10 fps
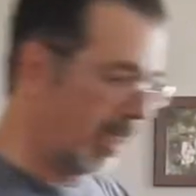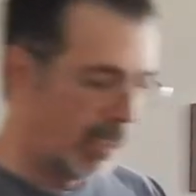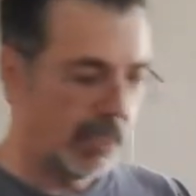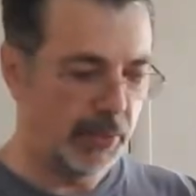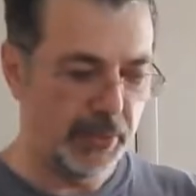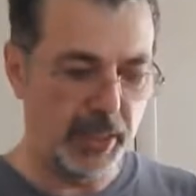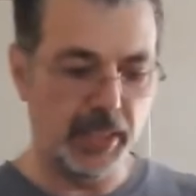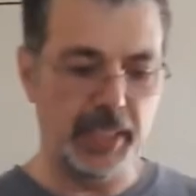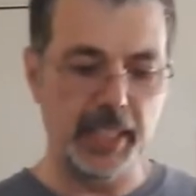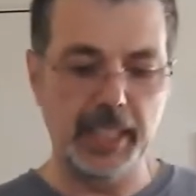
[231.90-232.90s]
to fit on
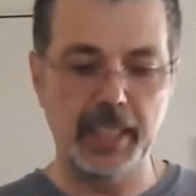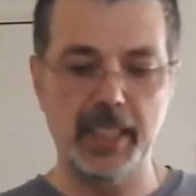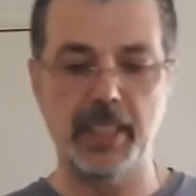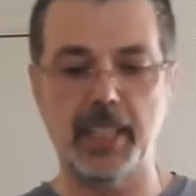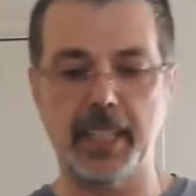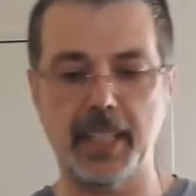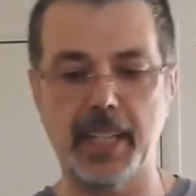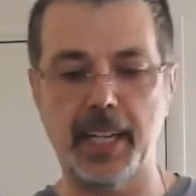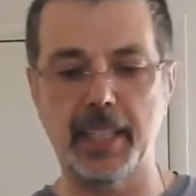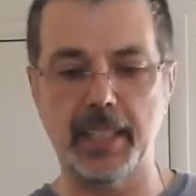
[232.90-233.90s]
the end here like
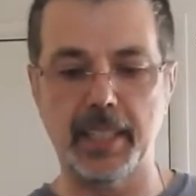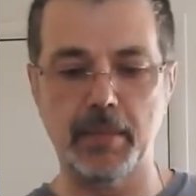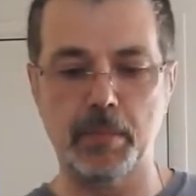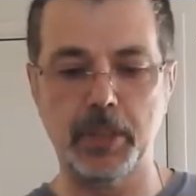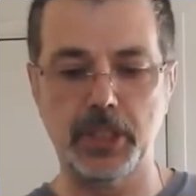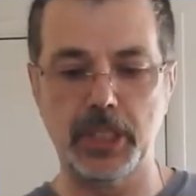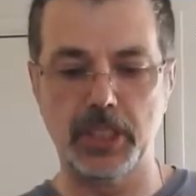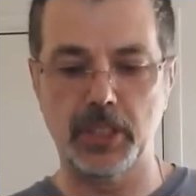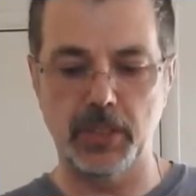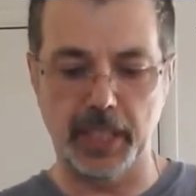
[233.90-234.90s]
that, and then push these
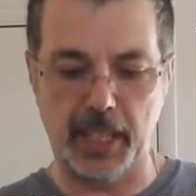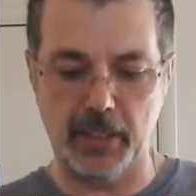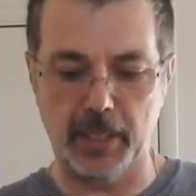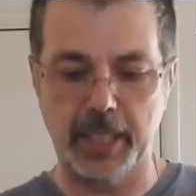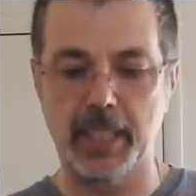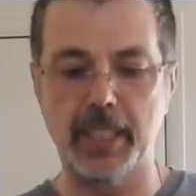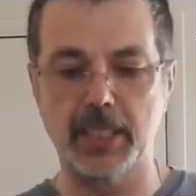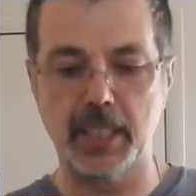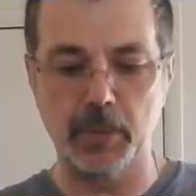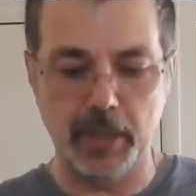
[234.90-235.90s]
two together like this,
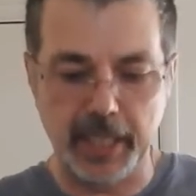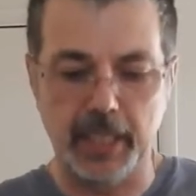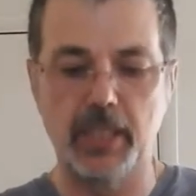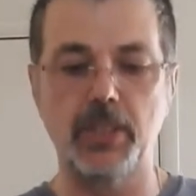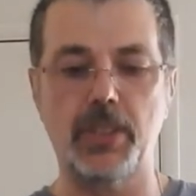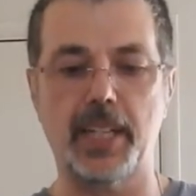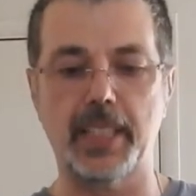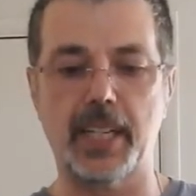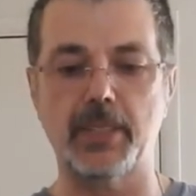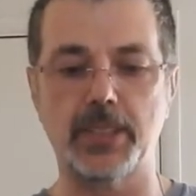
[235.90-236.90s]
and then when I glue that,
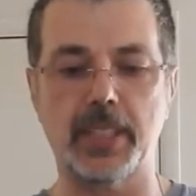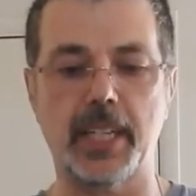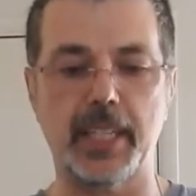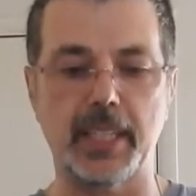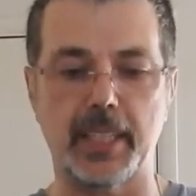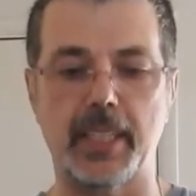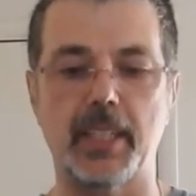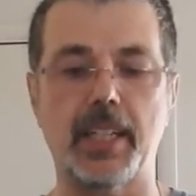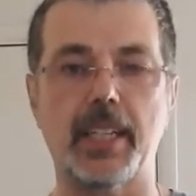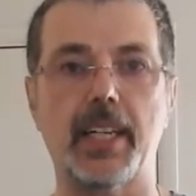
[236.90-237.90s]
that'll stay in there
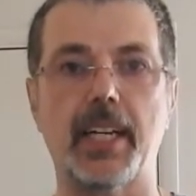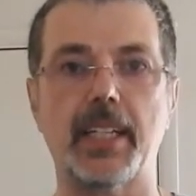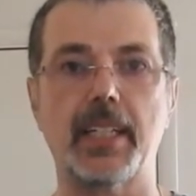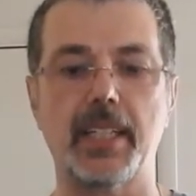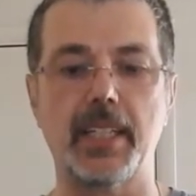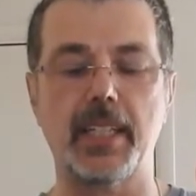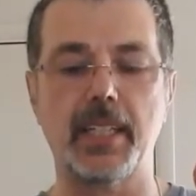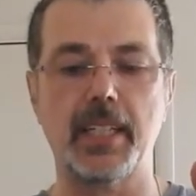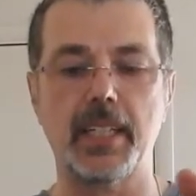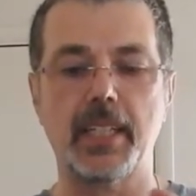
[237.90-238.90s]
like that.
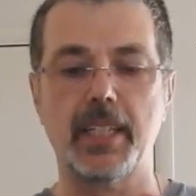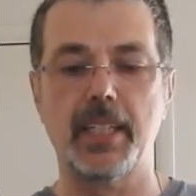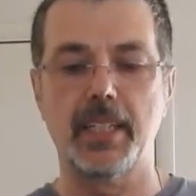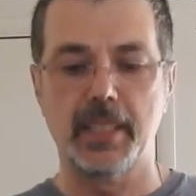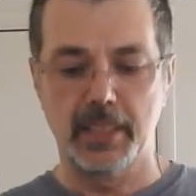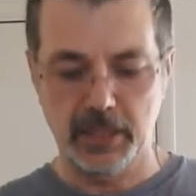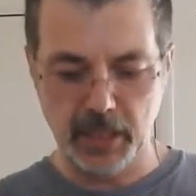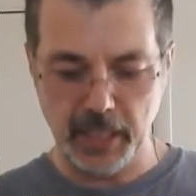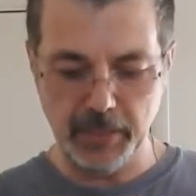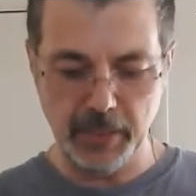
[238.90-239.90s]
So you have to